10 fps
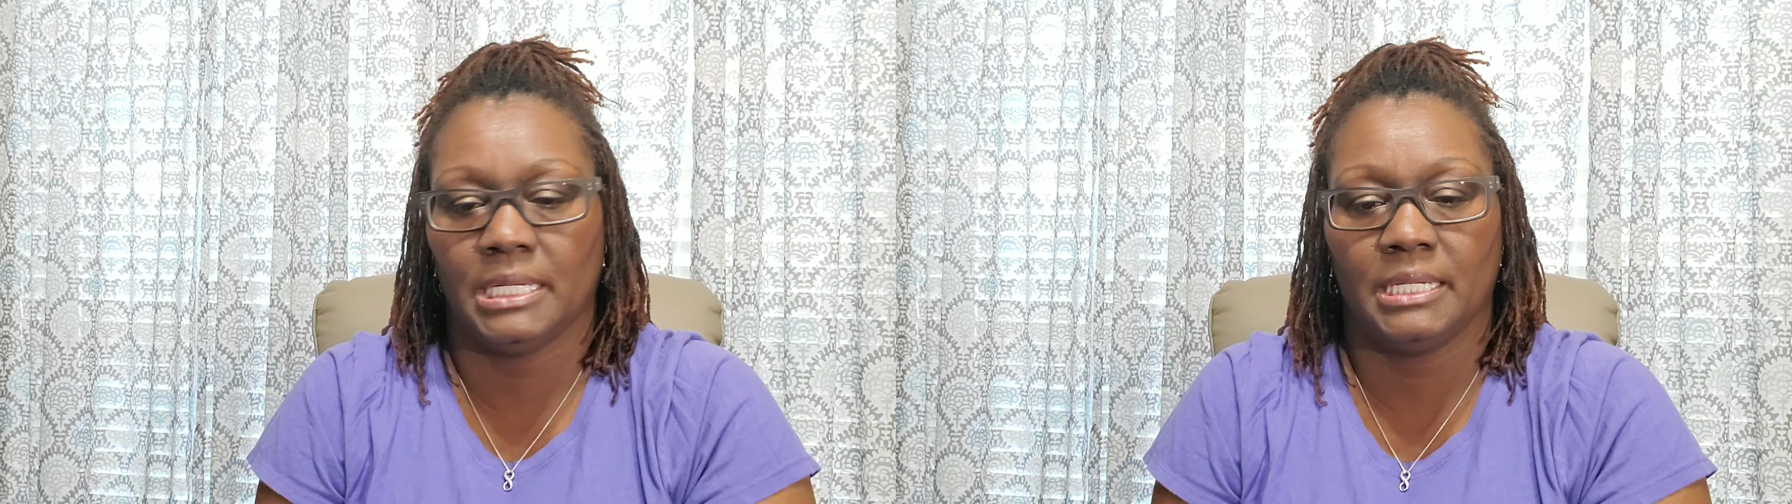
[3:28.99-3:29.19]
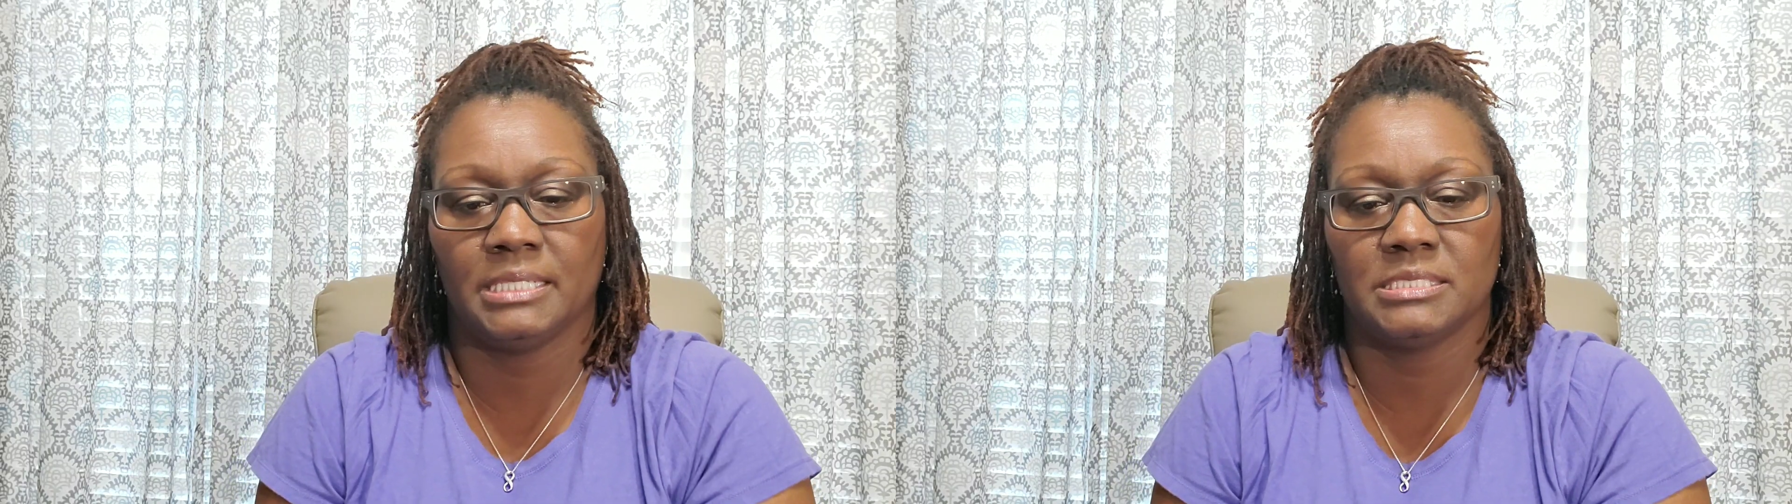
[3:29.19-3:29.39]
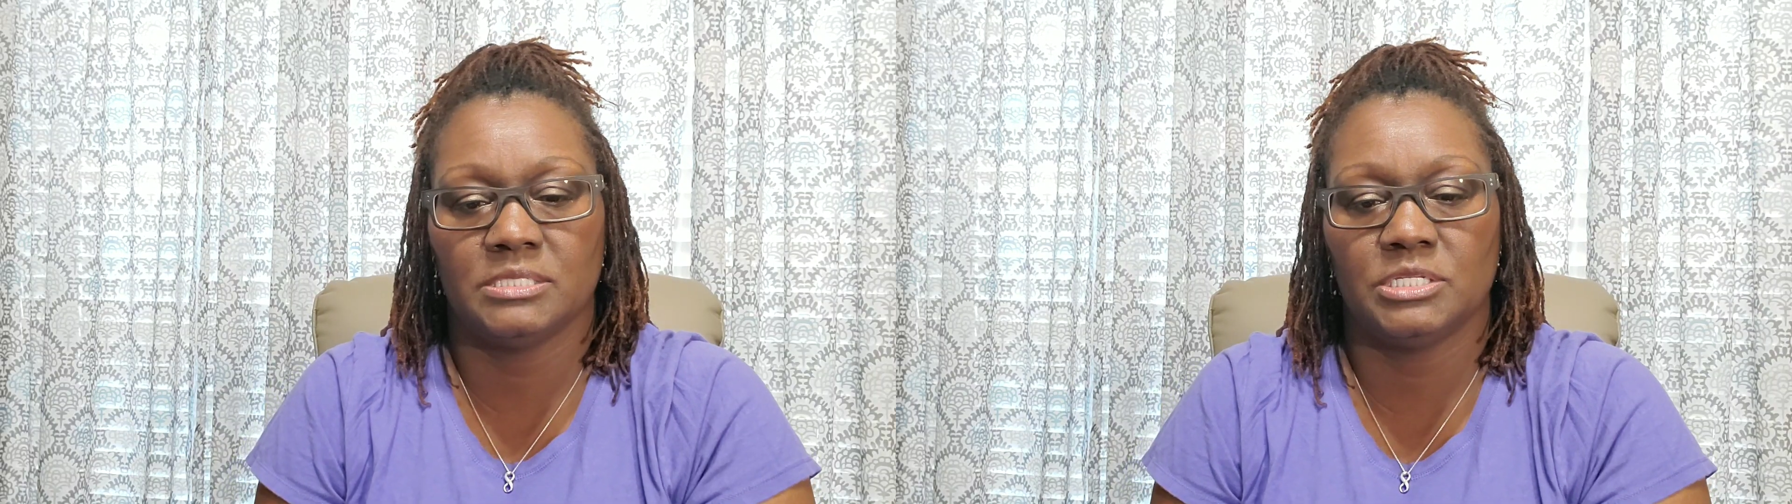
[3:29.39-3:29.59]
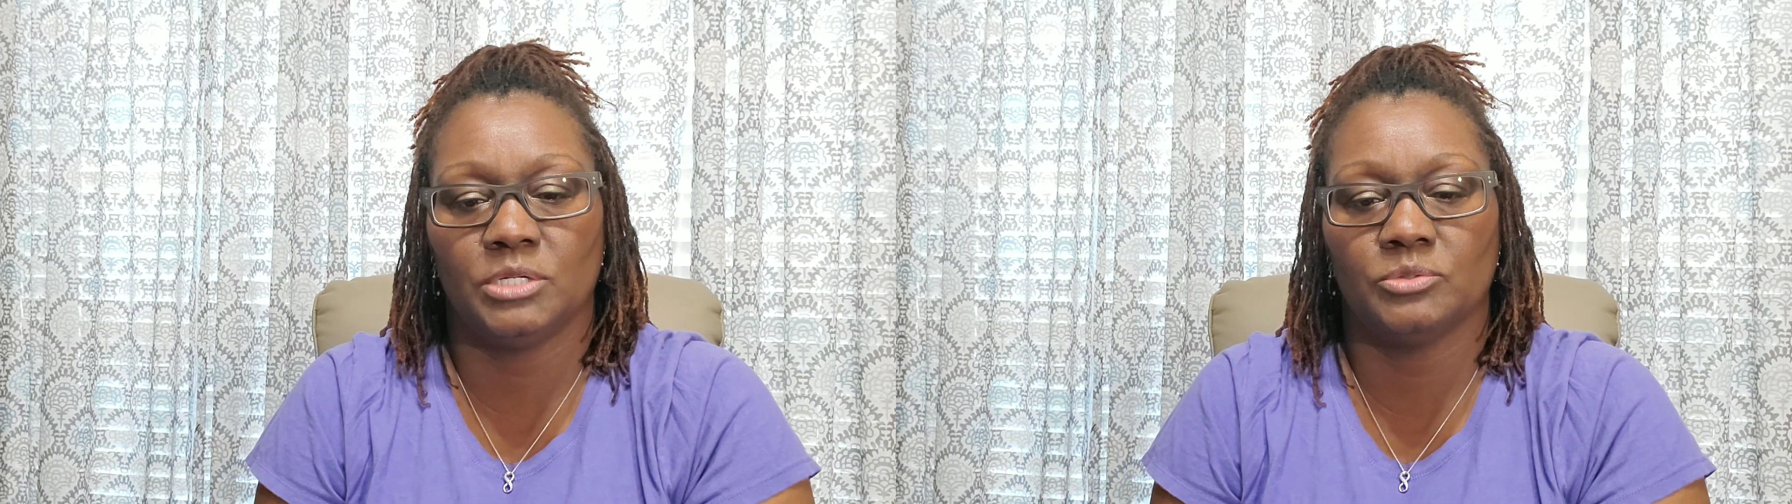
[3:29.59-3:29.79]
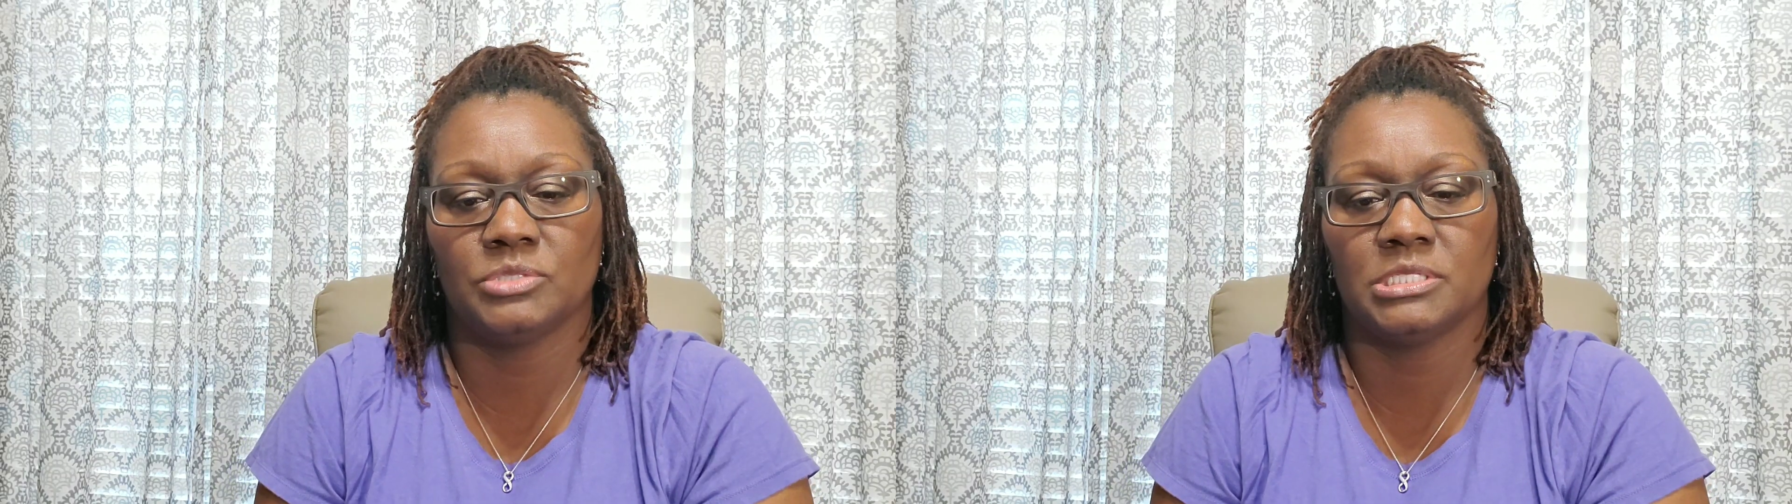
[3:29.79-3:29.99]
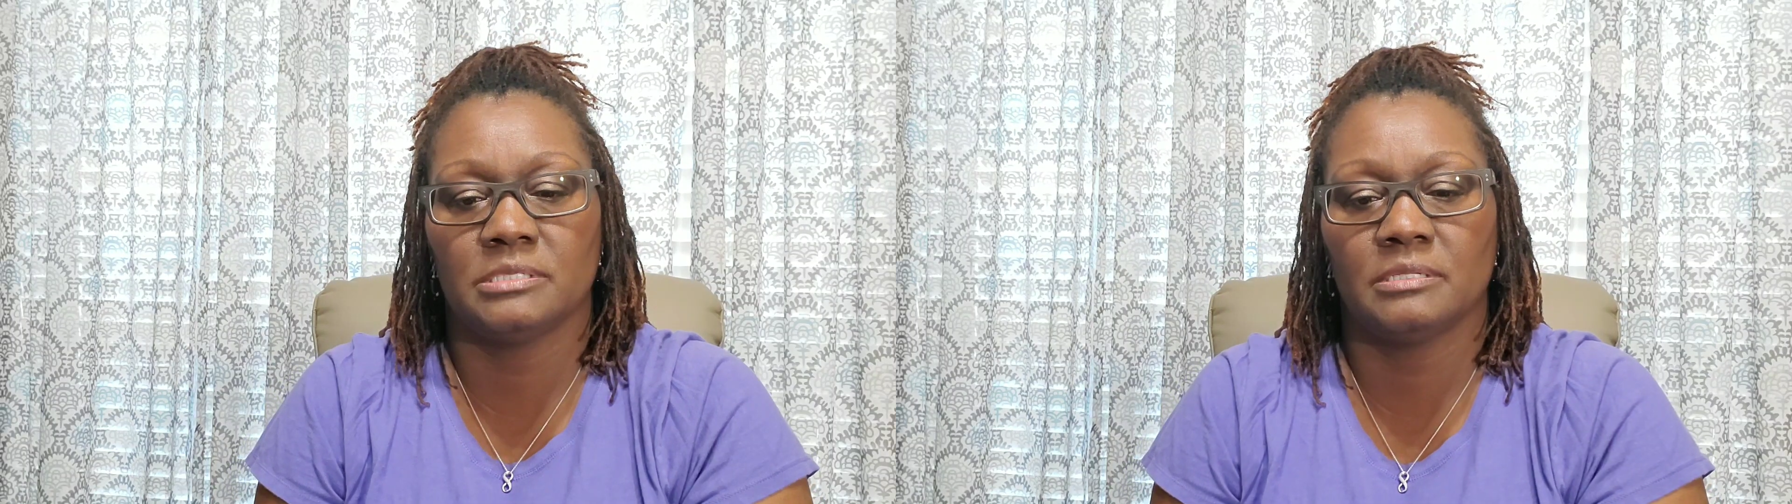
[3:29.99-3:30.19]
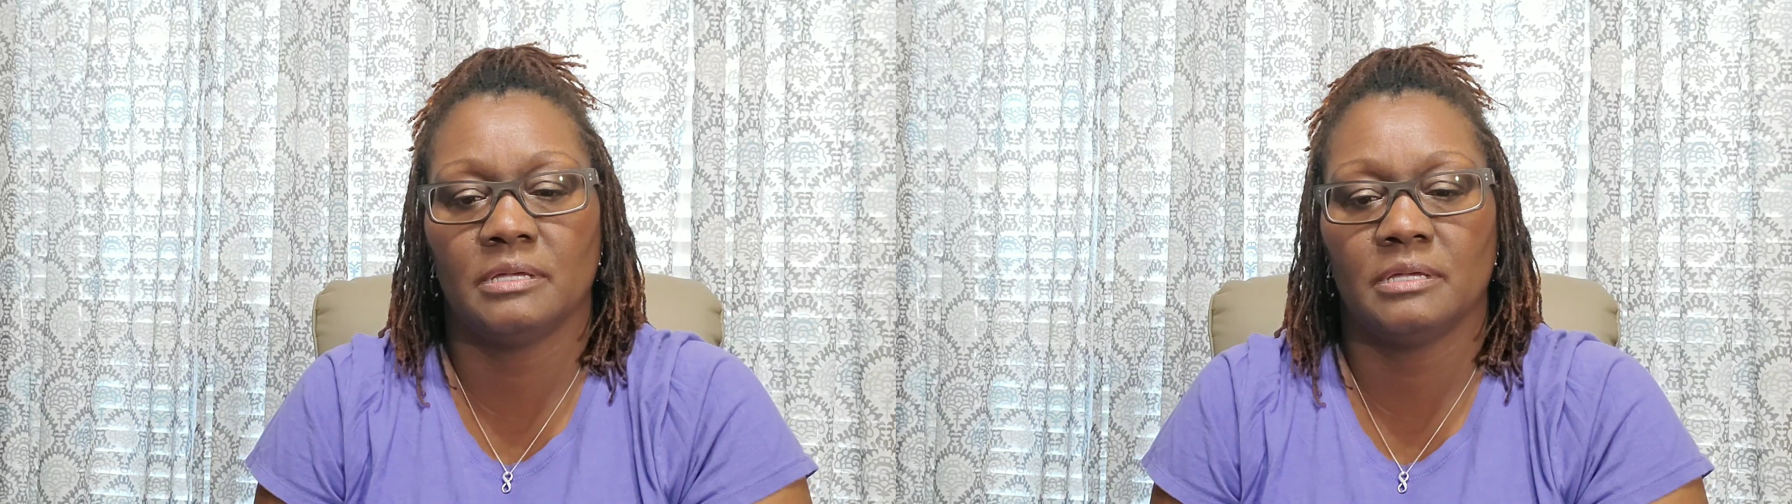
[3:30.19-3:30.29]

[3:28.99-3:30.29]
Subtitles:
guess, dose